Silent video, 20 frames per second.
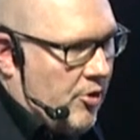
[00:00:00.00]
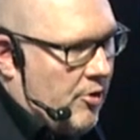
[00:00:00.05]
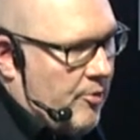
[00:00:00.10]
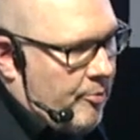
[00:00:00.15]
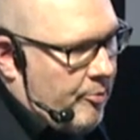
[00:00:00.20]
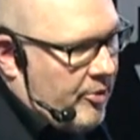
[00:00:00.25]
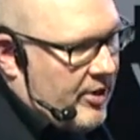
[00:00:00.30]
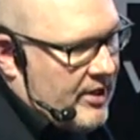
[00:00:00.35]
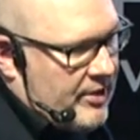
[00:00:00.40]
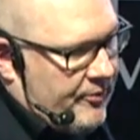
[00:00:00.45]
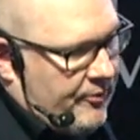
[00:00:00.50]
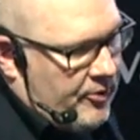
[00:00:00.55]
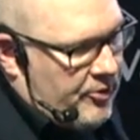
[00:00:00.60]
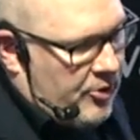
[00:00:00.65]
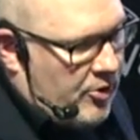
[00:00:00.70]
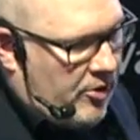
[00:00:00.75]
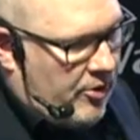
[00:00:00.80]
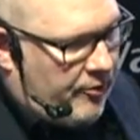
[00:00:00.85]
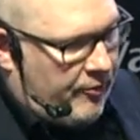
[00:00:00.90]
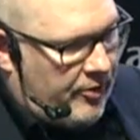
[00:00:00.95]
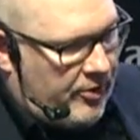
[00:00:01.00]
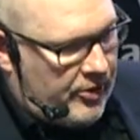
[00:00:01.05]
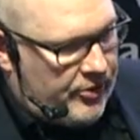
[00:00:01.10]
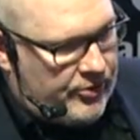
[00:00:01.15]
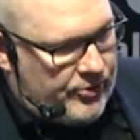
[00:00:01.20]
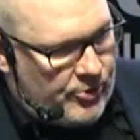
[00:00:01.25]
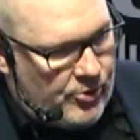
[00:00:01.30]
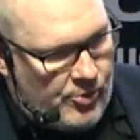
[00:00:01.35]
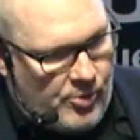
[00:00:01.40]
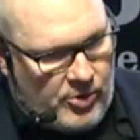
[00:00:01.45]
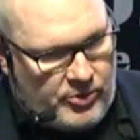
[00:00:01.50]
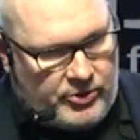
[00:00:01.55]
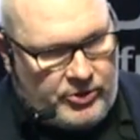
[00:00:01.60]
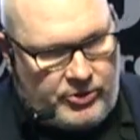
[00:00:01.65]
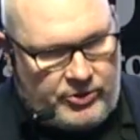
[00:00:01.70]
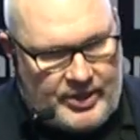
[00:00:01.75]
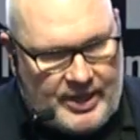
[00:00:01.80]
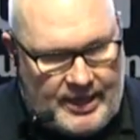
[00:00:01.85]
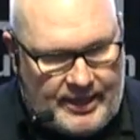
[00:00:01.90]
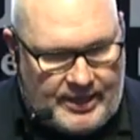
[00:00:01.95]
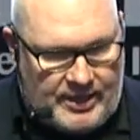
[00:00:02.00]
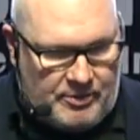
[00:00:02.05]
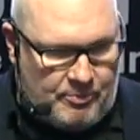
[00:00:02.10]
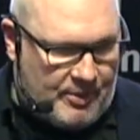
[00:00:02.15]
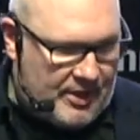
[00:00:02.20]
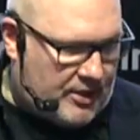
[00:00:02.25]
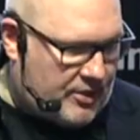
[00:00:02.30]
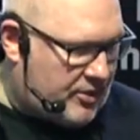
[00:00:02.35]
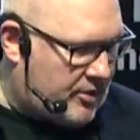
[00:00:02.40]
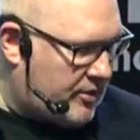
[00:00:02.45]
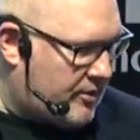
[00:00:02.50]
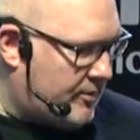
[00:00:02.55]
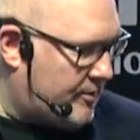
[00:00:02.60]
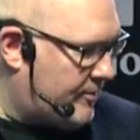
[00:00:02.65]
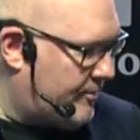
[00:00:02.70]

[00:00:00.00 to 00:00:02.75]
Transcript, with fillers: of press photographers who wanted to take his picture.